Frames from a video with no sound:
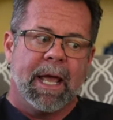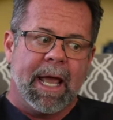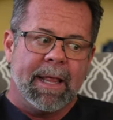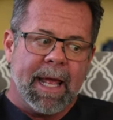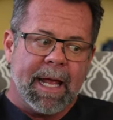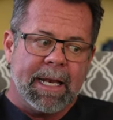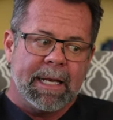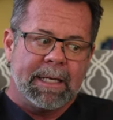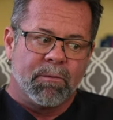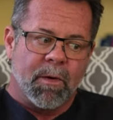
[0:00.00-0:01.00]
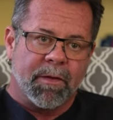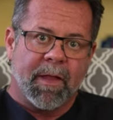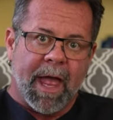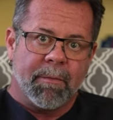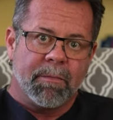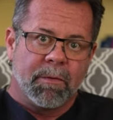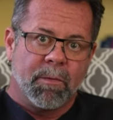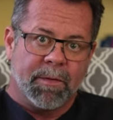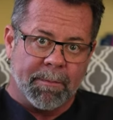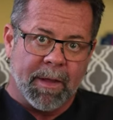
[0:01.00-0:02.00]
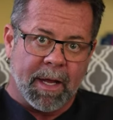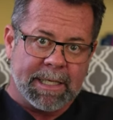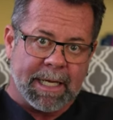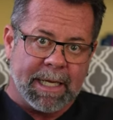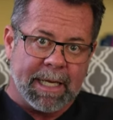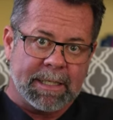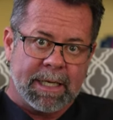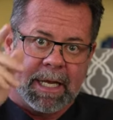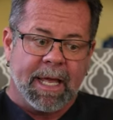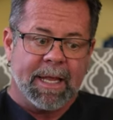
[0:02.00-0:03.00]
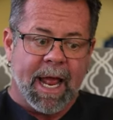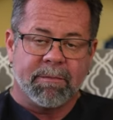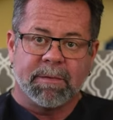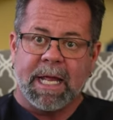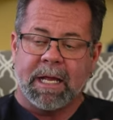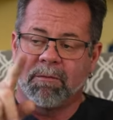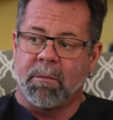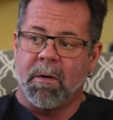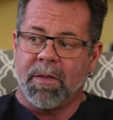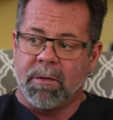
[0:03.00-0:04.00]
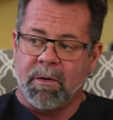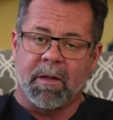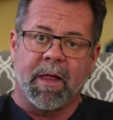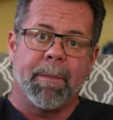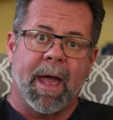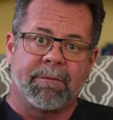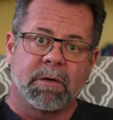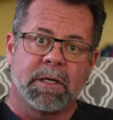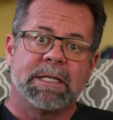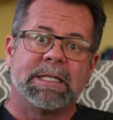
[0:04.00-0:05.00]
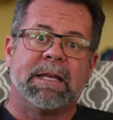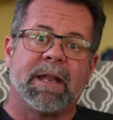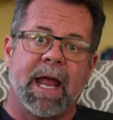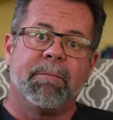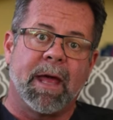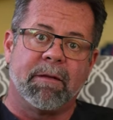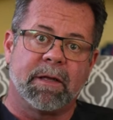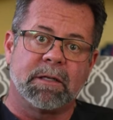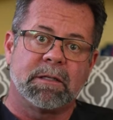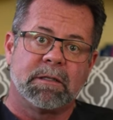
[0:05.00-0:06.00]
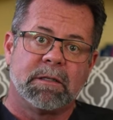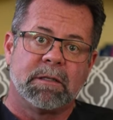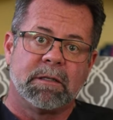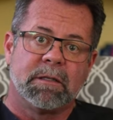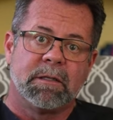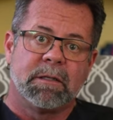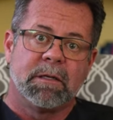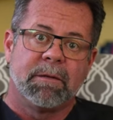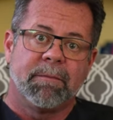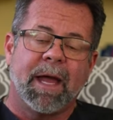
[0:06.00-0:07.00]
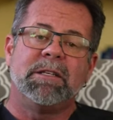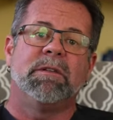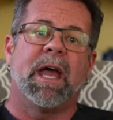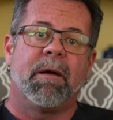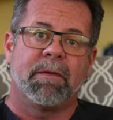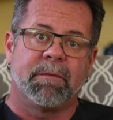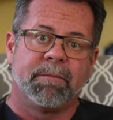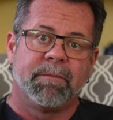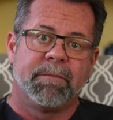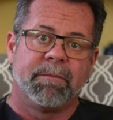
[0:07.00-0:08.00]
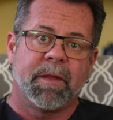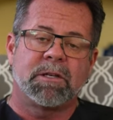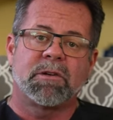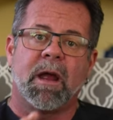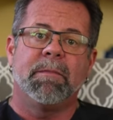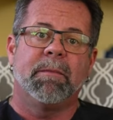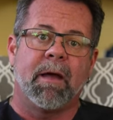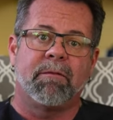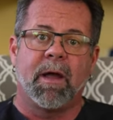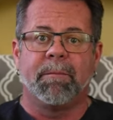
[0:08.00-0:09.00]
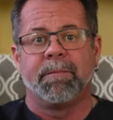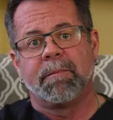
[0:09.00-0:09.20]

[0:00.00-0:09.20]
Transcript: And then run the lab with them not taking it and then have them take it for a month and run the lab after it and see if it had benefit. I do that with them. I try and meet them halfway.